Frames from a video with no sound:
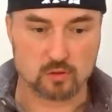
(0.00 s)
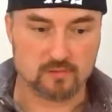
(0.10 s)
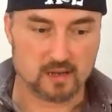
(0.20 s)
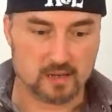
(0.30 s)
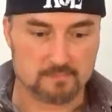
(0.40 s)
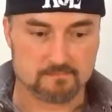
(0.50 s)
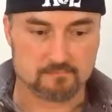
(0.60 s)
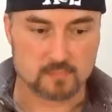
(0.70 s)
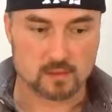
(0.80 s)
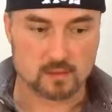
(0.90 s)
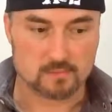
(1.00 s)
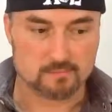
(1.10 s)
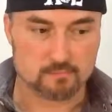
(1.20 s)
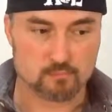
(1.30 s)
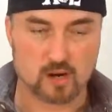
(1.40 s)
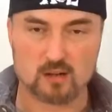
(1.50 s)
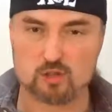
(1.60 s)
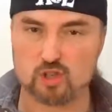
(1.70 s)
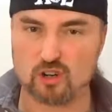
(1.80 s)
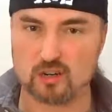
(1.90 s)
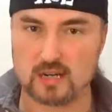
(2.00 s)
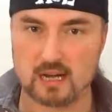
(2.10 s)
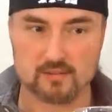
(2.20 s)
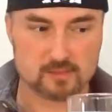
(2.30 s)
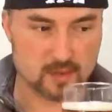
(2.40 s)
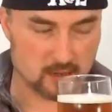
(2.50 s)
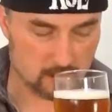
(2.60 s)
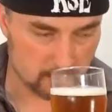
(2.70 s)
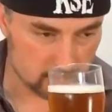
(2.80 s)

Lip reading: of brown sugar kind of a smell.